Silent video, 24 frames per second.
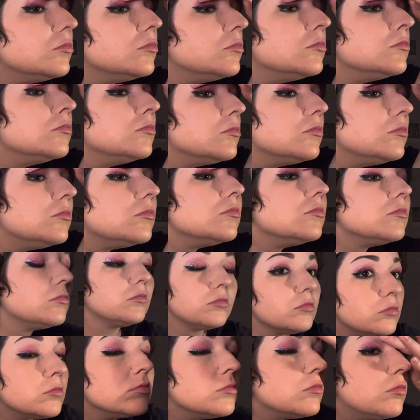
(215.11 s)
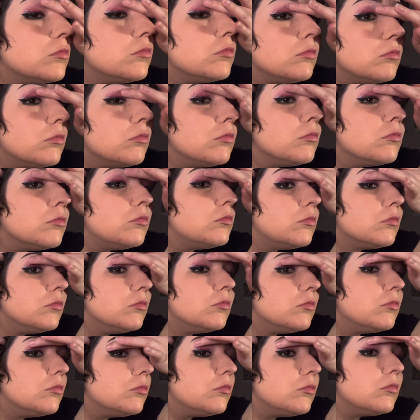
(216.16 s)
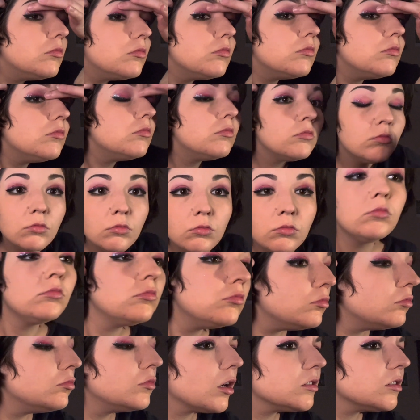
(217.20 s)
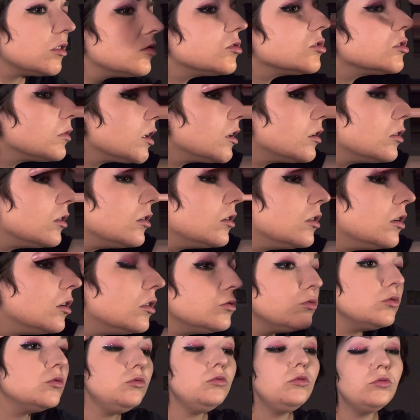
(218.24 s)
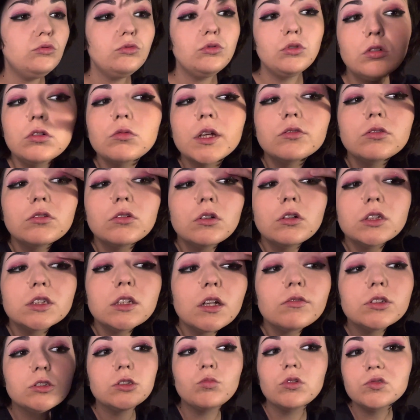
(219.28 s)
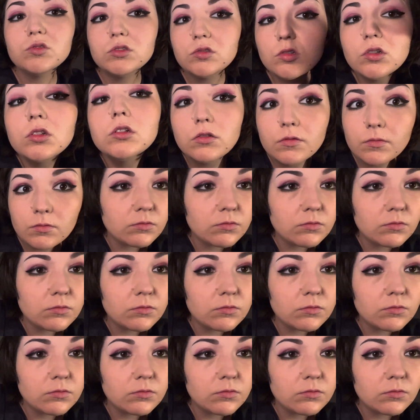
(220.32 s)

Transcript: I'm blending it with the tint Cockatoo from the Revolution palette.